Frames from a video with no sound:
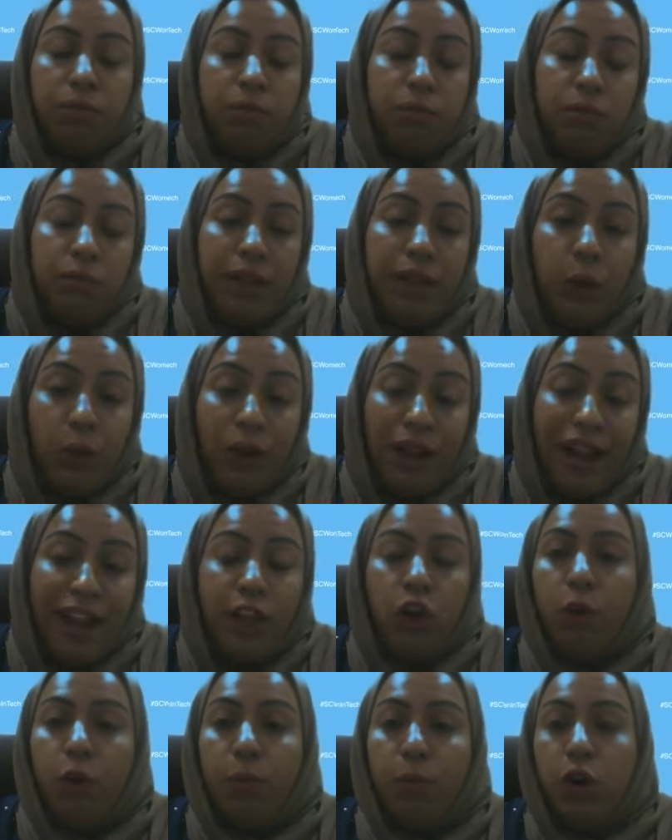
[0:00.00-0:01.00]
they will
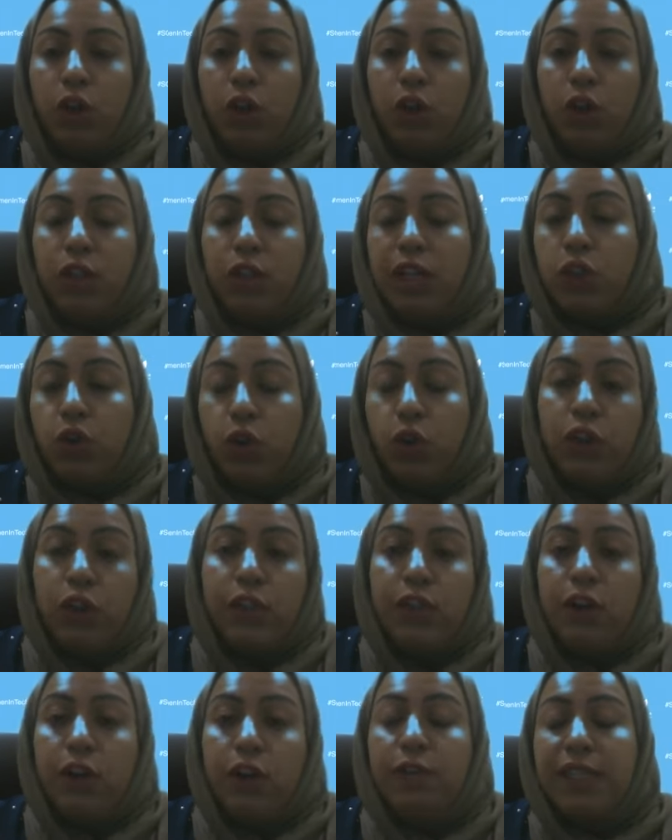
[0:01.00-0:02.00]
like your product or your
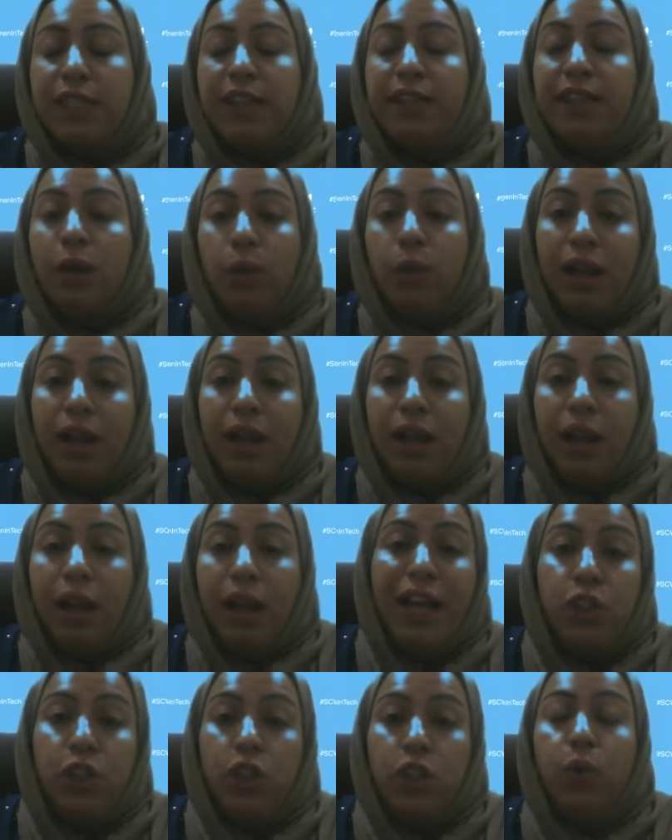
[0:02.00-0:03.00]
service, and they will come
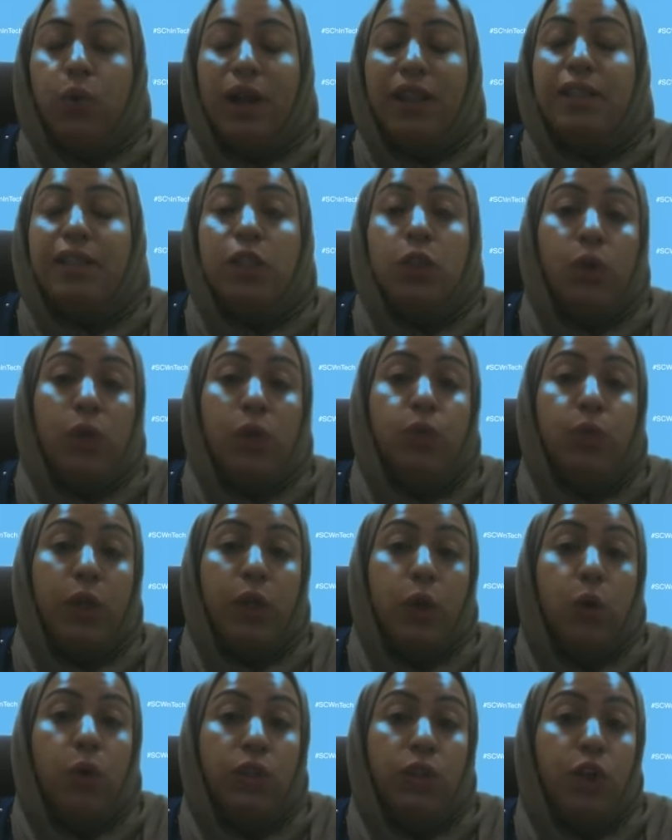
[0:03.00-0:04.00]
back to you, and this is what we
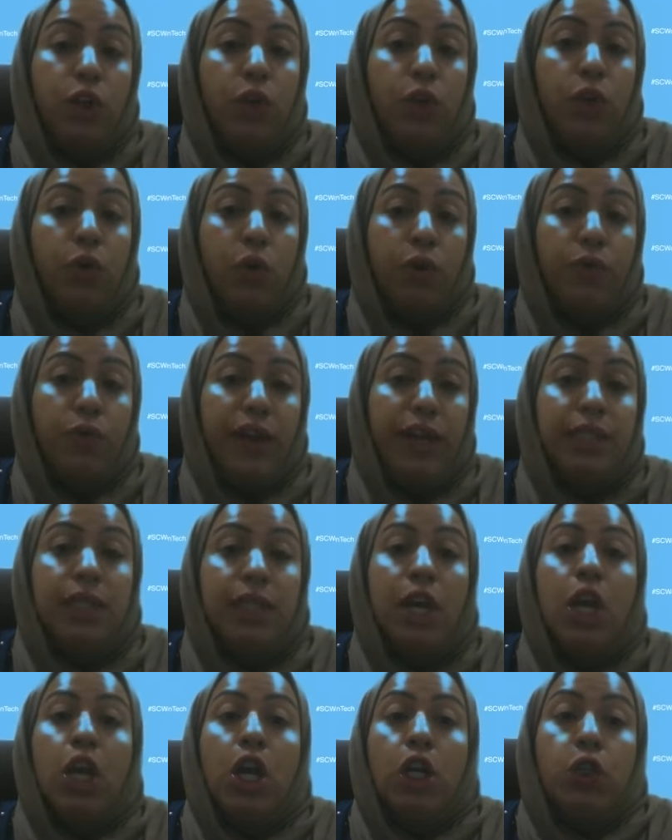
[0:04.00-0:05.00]
call the growth rate.
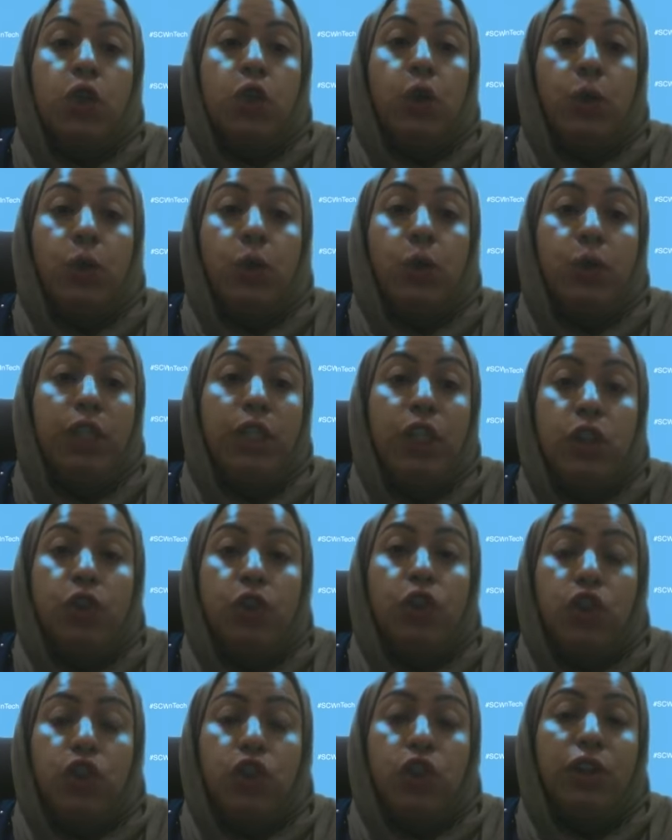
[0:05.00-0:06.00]
So you will need to
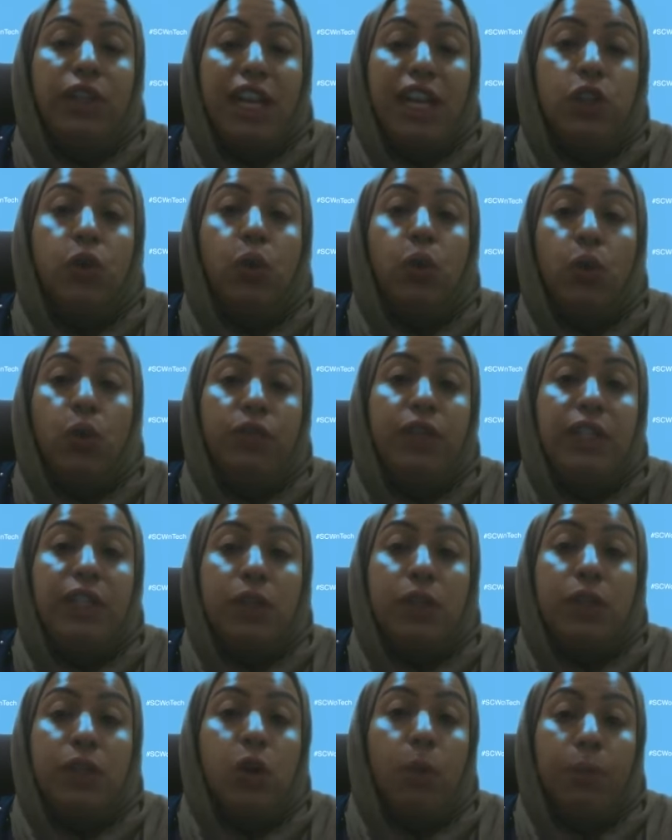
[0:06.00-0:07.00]
ensure that all of these
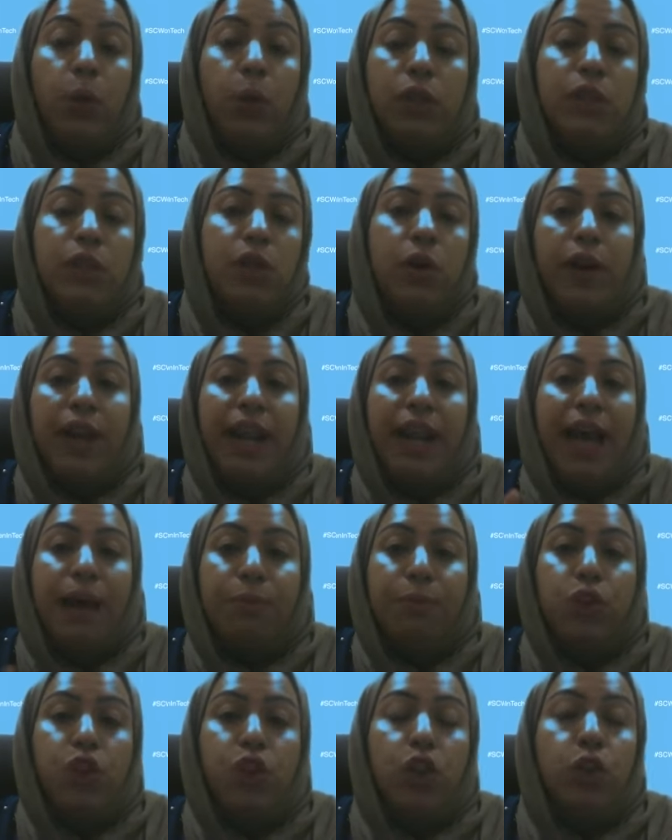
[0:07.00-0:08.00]
components are
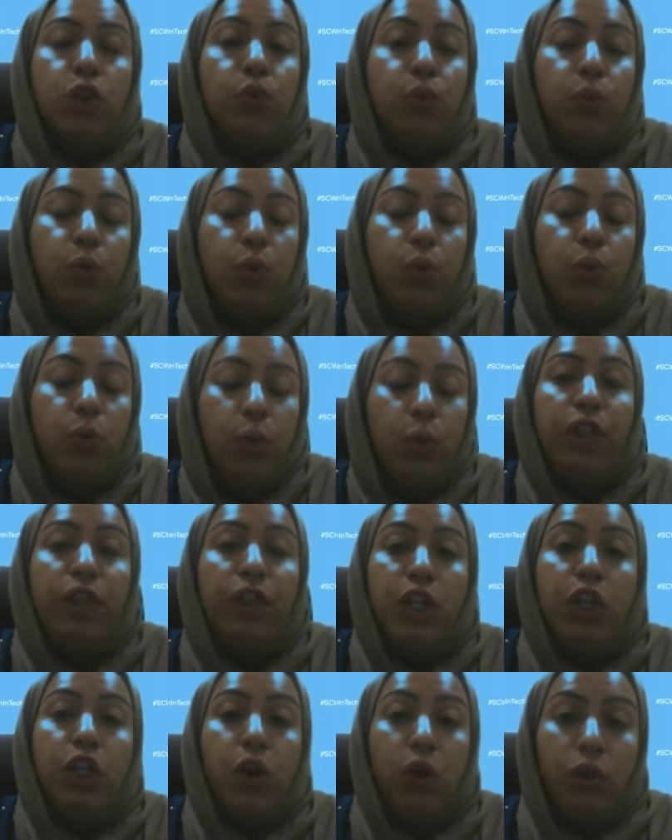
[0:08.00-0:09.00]
captured
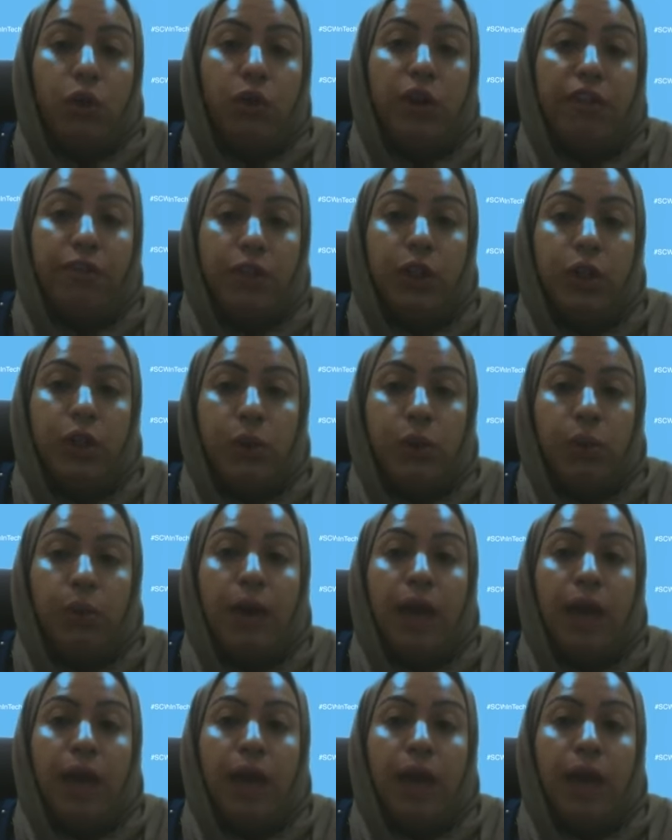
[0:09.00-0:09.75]
within your revenue,